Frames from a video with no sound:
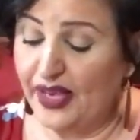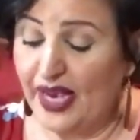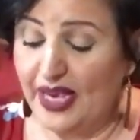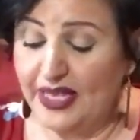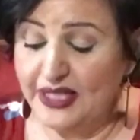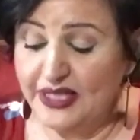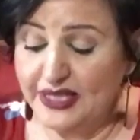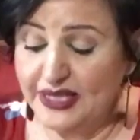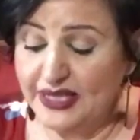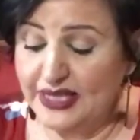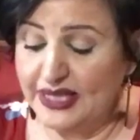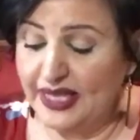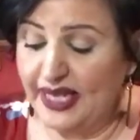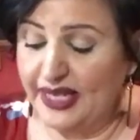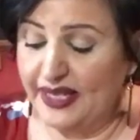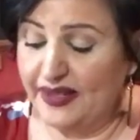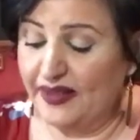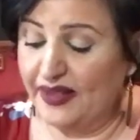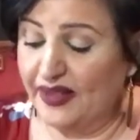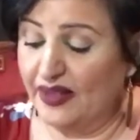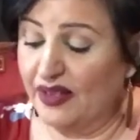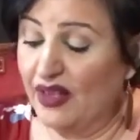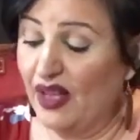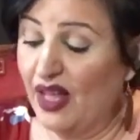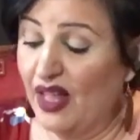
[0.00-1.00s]
I just like
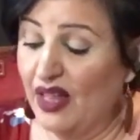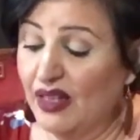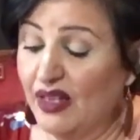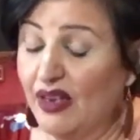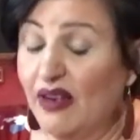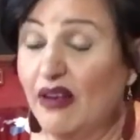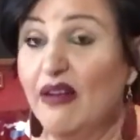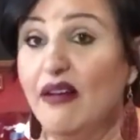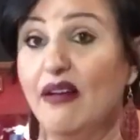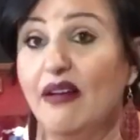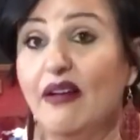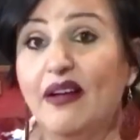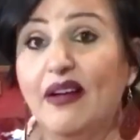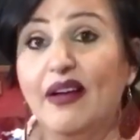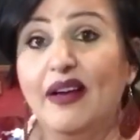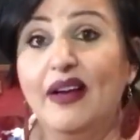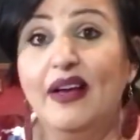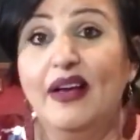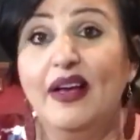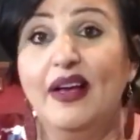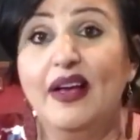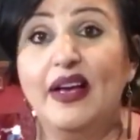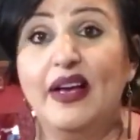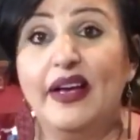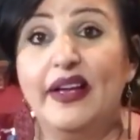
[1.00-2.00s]
the color
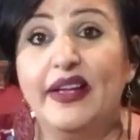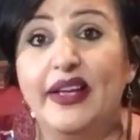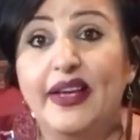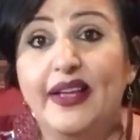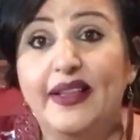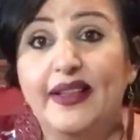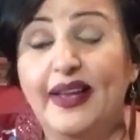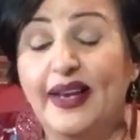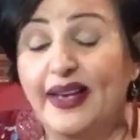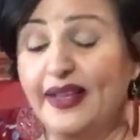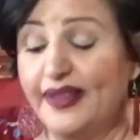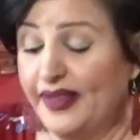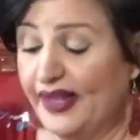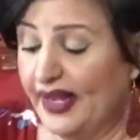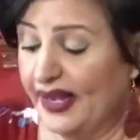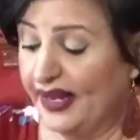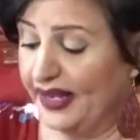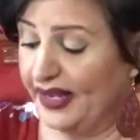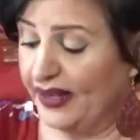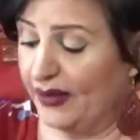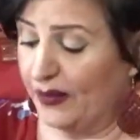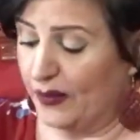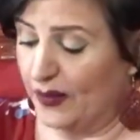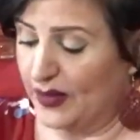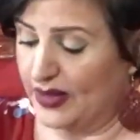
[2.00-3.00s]
and I like that
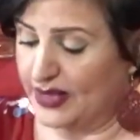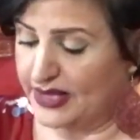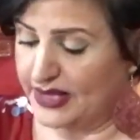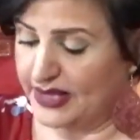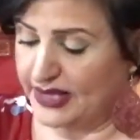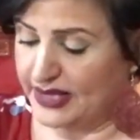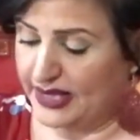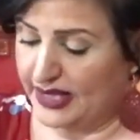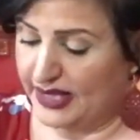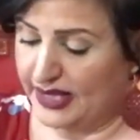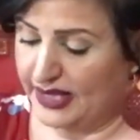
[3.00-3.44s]
it was